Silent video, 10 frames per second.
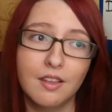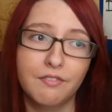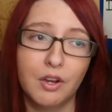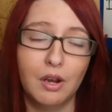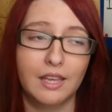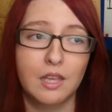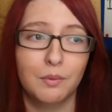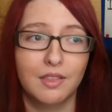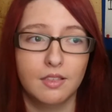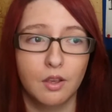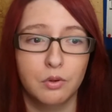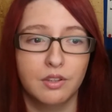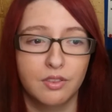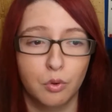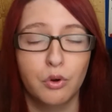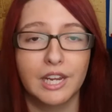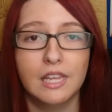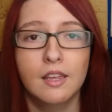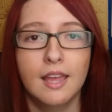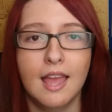It felt like it was its own
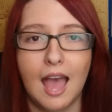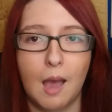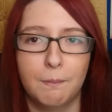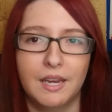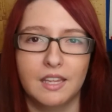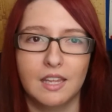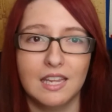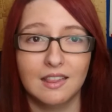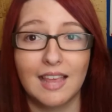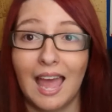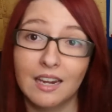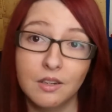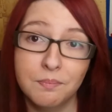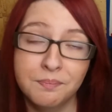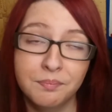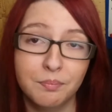story happening in tandem,